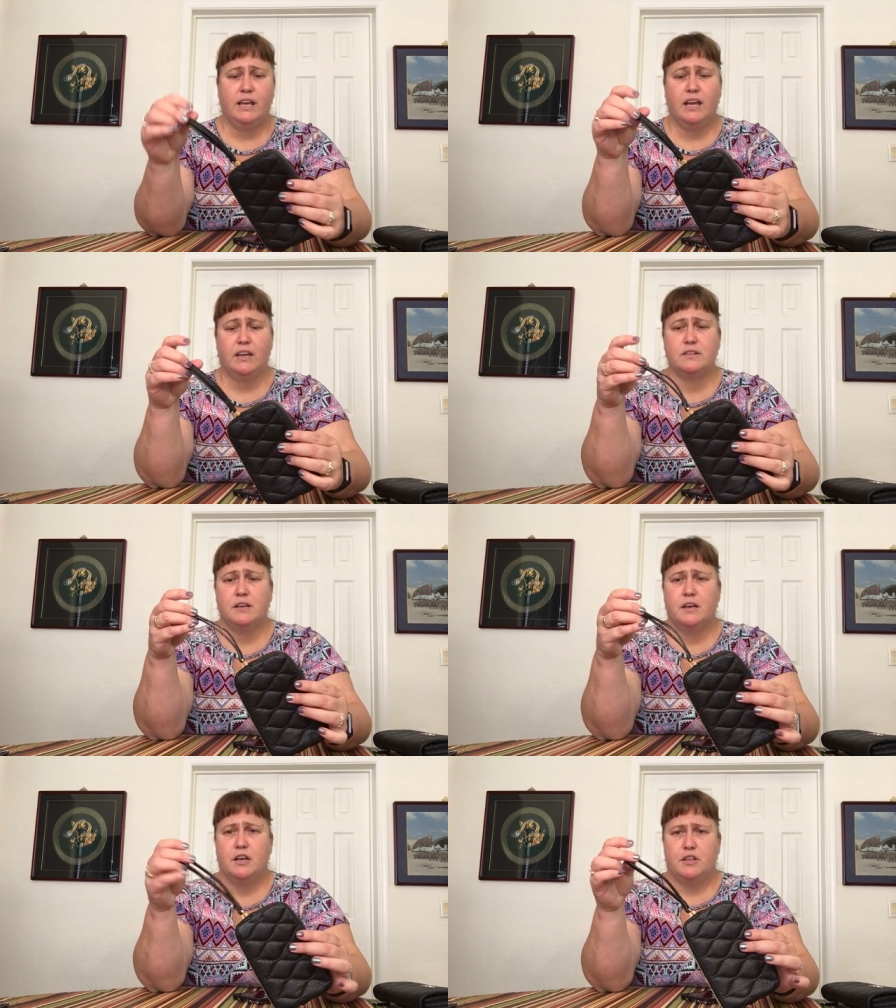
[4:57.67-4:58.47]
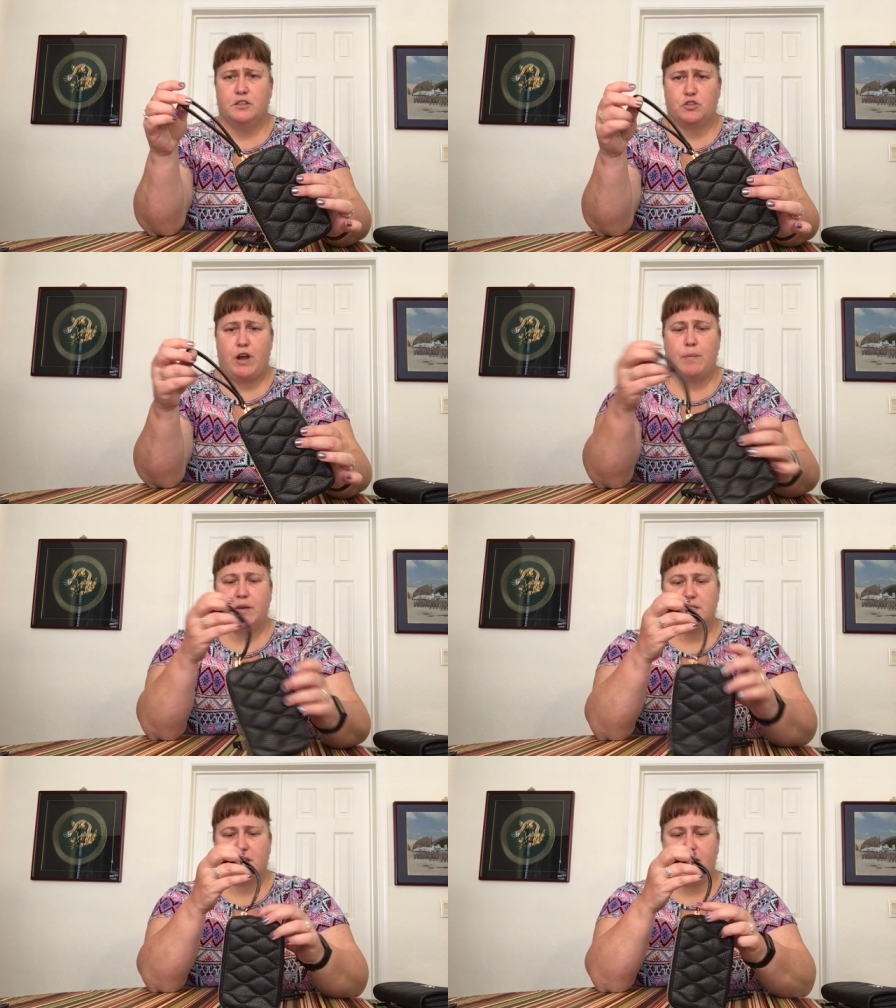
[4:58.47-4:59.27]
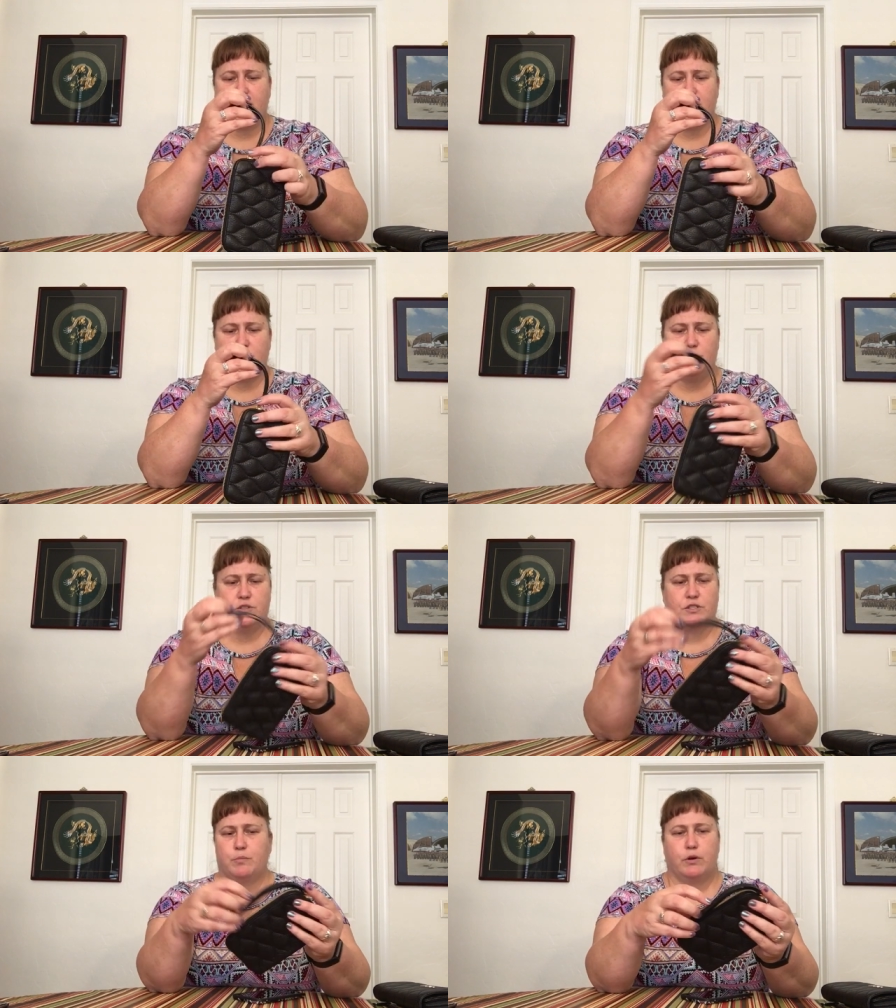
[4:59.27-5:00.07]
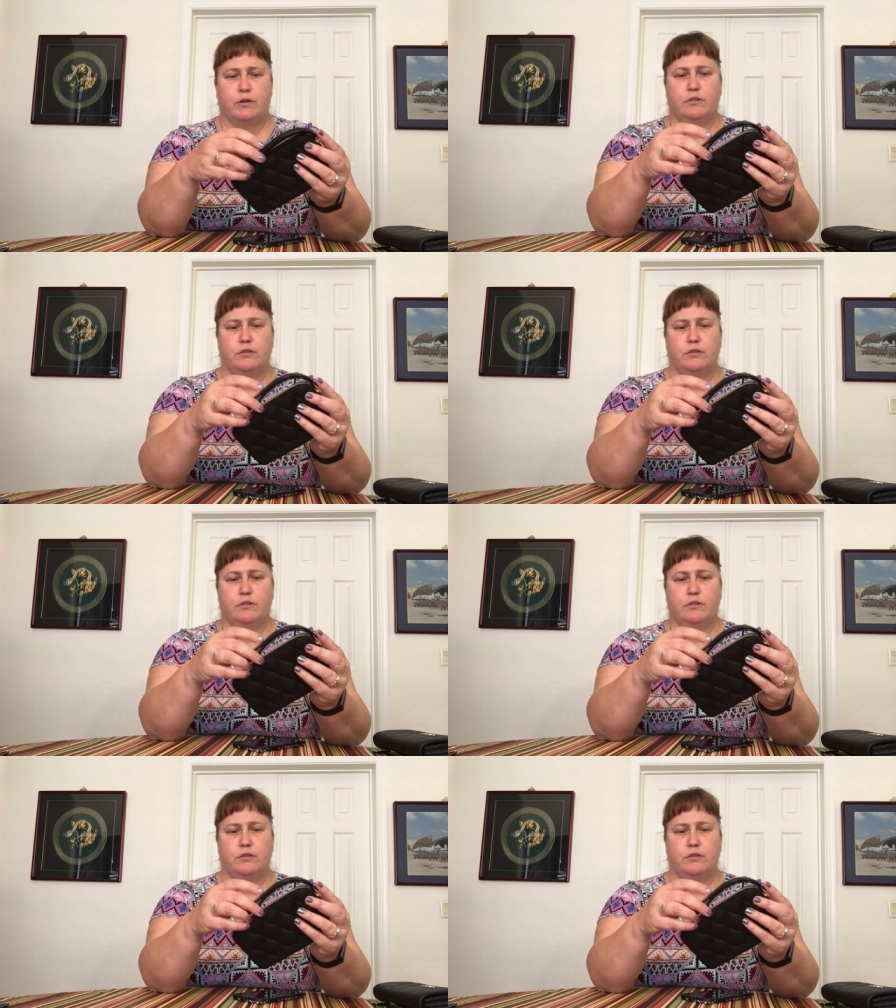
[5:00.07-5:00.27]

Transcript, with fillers: And the strap is connected to the zipper,